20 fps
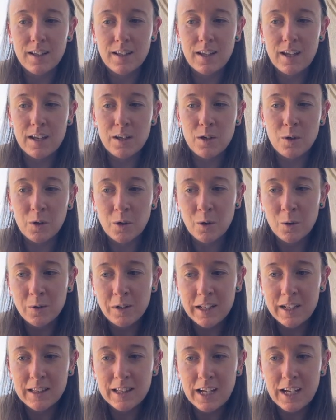and you can
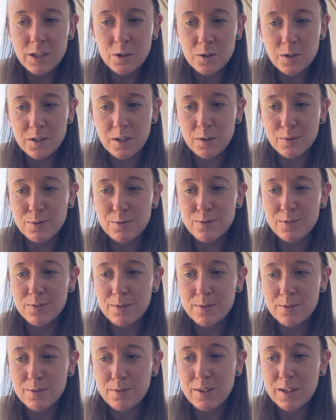only let yourself
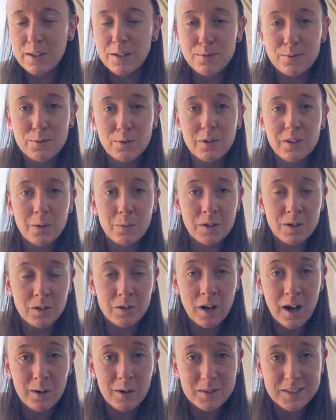feel it fully when you're
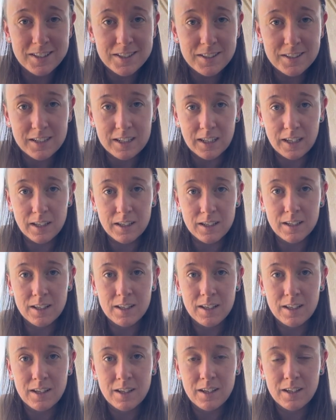not resisting it,
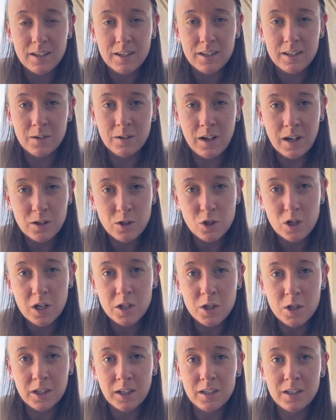you're not
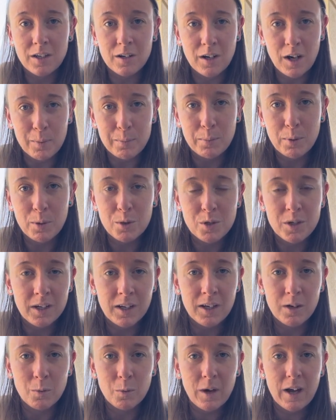judging it, you're not pushing
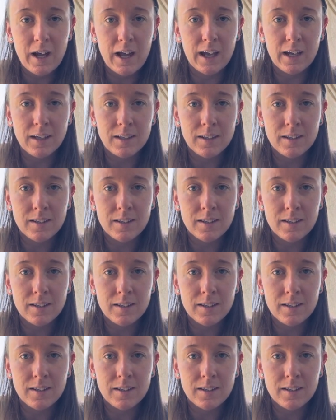it away.